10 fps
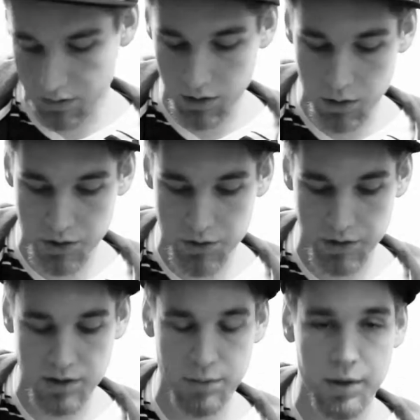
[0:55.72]
lower
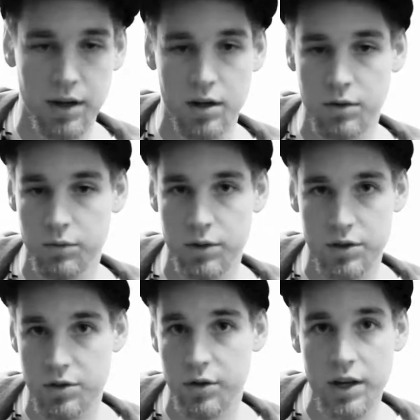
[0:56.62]
strings depending on
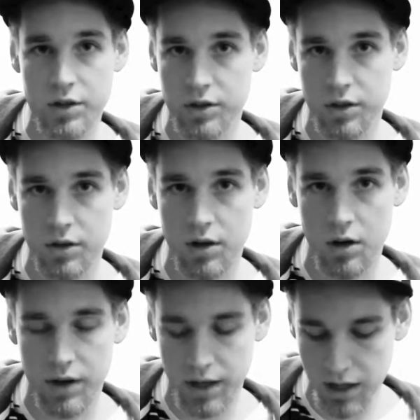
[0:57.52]
which direction you're
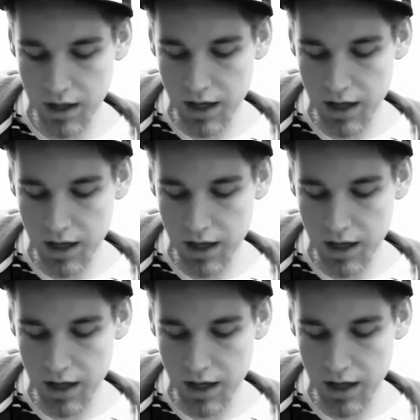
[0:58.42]
going,